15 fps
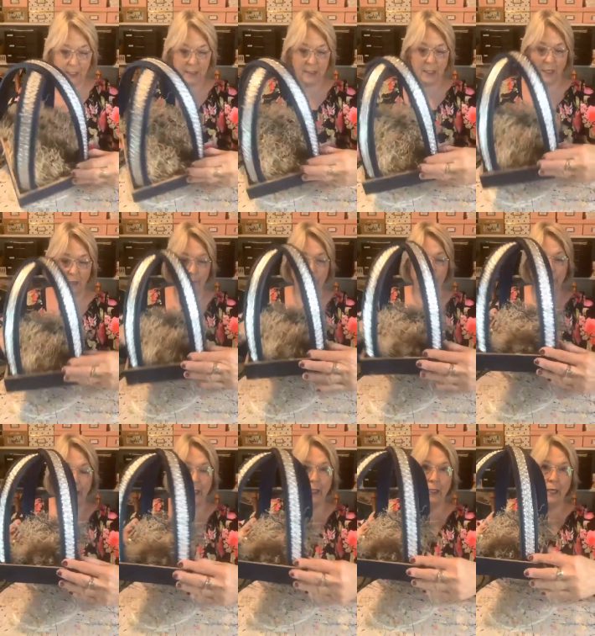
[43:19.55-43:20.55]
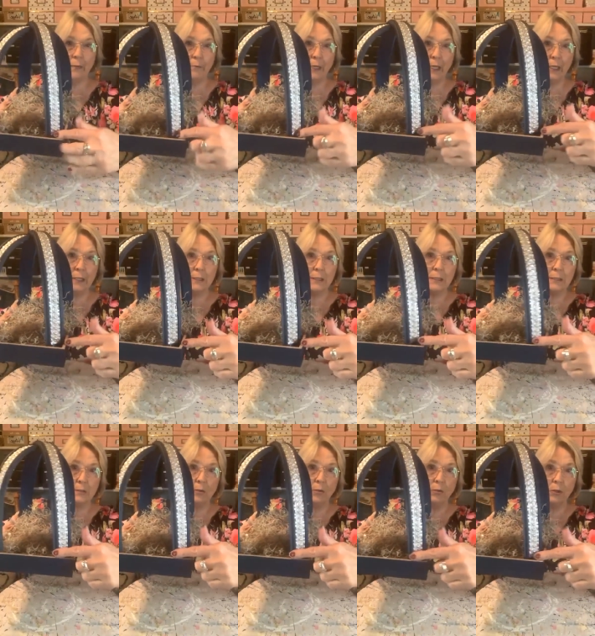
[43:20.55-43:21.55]
And it's got to be butted up
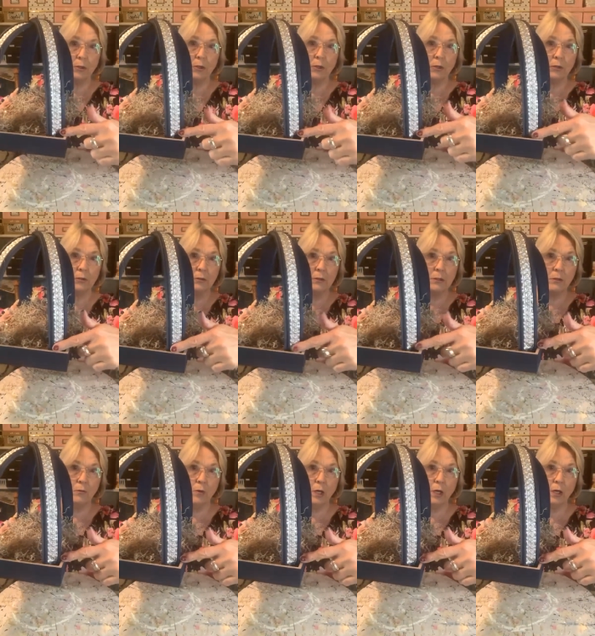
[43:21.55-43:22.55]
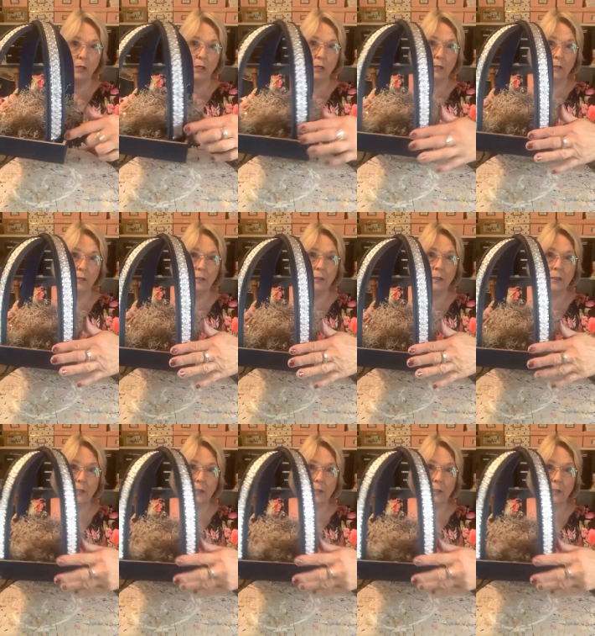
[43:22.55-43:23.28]
against this corner to work.